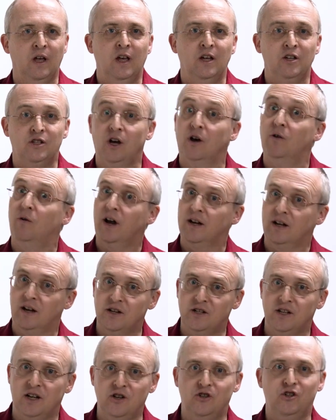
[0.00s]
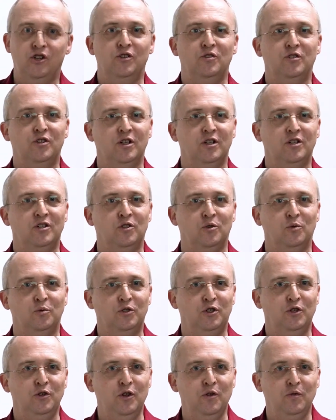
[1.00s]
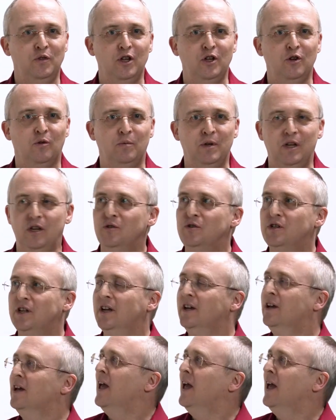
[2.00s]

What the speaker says: So I'd like to introduce the tool to you that you'll be using.